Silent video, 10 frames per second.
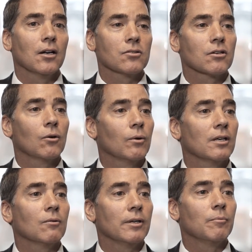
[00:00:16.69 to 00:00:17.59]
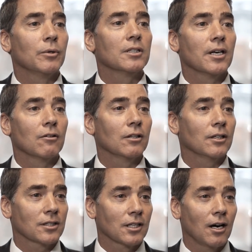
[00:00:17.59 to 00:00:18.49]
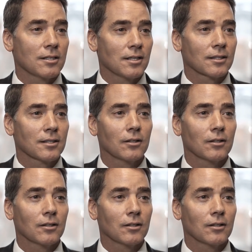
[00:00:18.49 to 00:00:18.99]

So we put together a list of contacts.